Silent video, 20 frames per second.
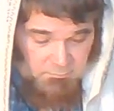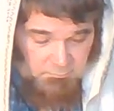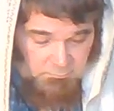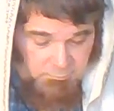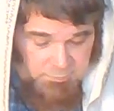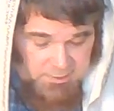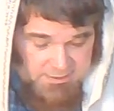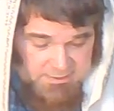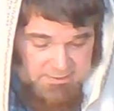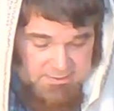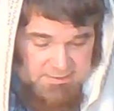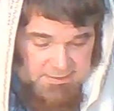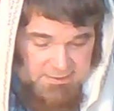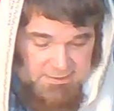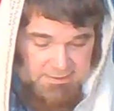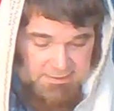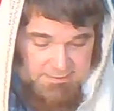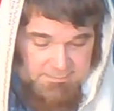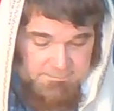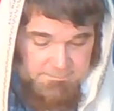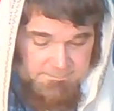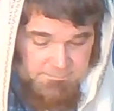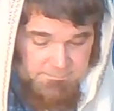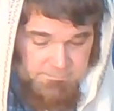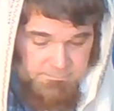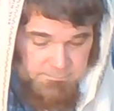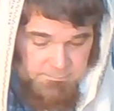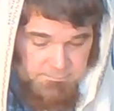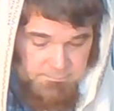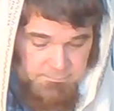but um,
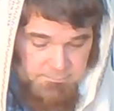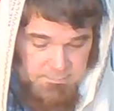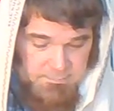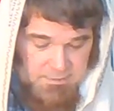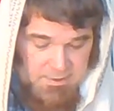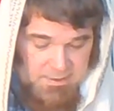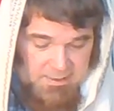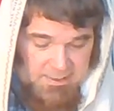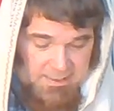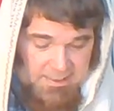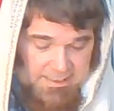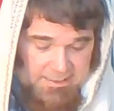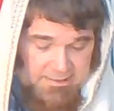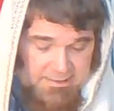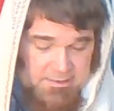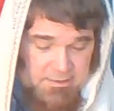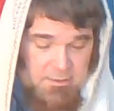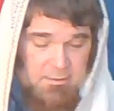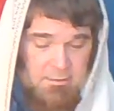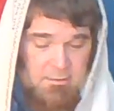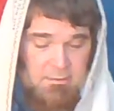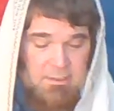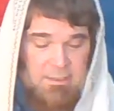and you know,